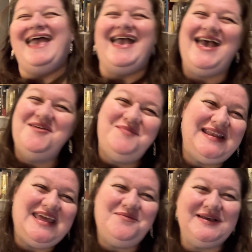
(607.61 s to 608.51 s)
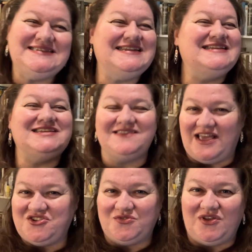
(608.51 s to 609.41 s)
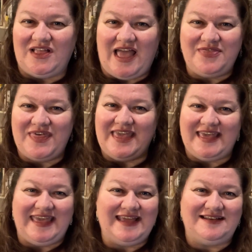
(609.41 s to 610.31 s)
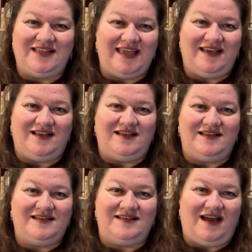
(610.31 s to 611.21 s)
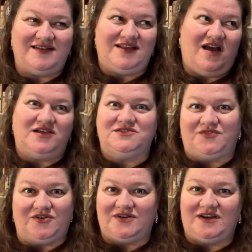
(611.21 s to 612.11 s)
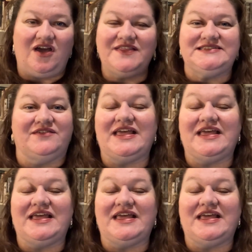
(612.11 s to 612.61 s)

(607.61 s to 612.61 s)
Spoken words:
But he was an intellectual. I think he had like gone to Oxford and all this stuff.